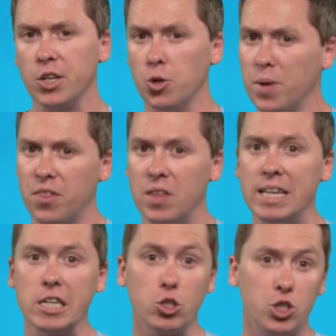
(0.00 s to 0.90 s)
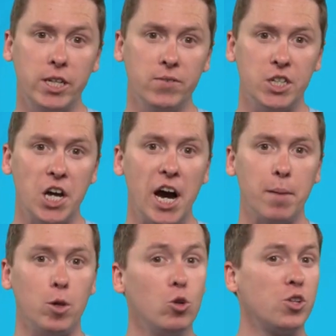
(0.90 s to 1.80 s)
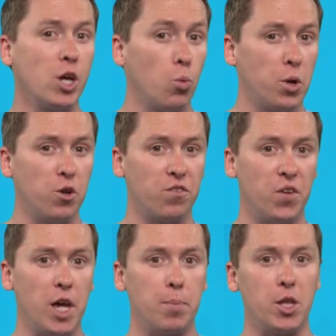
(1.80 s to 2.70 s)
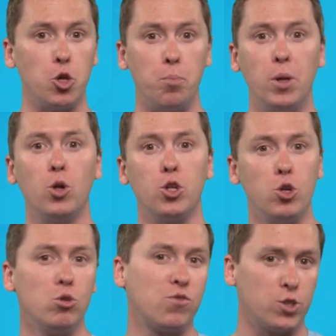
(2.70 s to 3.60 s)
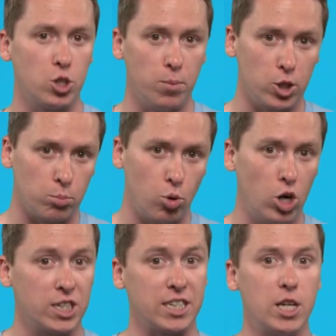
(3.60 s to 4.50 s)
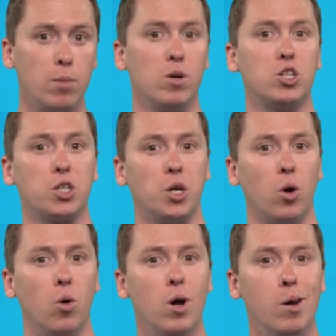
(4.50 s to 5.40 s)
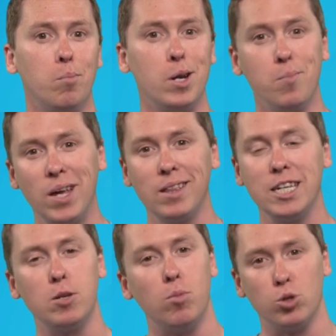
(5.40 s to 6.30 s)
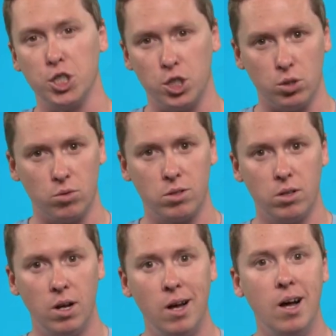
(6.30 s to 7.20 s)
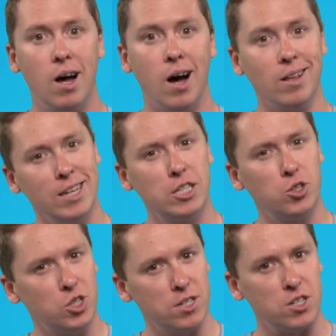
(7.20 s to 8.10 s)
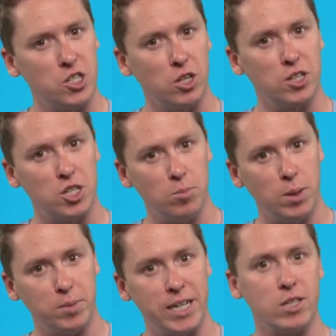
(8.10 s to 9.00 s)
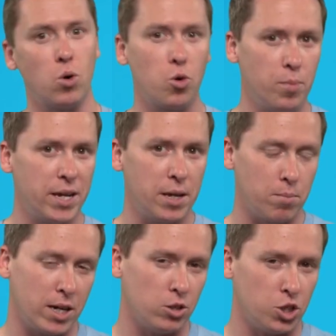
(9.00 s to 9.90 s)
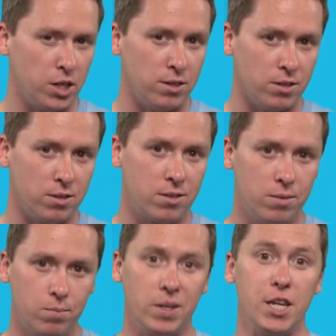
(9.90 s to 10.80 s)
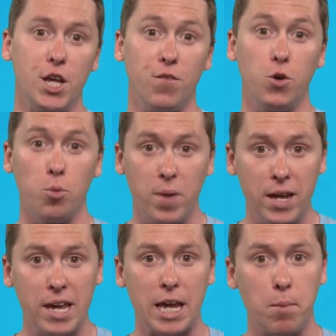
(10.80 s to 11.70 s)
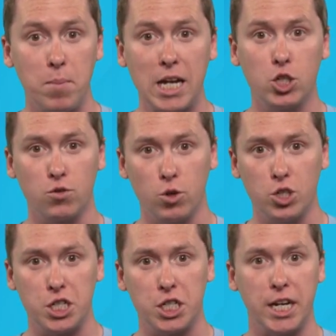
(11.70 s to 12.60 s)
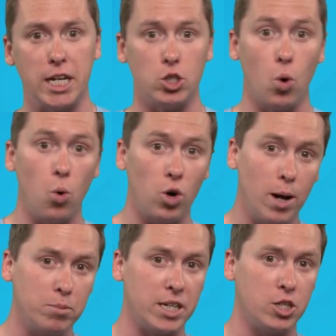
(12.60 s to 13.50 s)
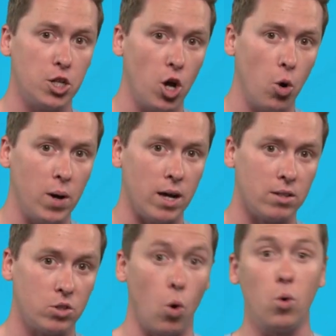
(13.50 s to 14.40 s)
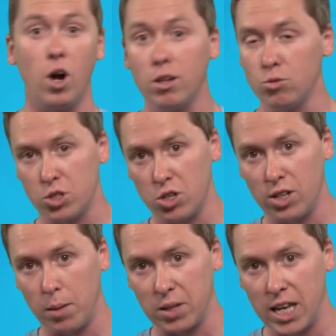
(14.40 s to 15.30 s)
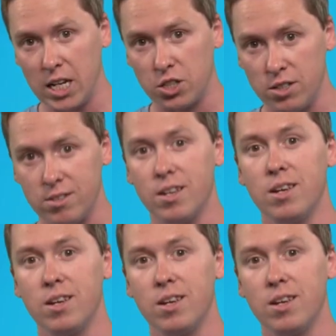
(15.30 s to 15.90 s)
You may think that you're saving time using a Windows VM that you built and used for some other project 10 months ago, but it may lead to more issues, unless you're just installing some updates or making minor changes. If you're making a major version change or update to the OS or other installed applications,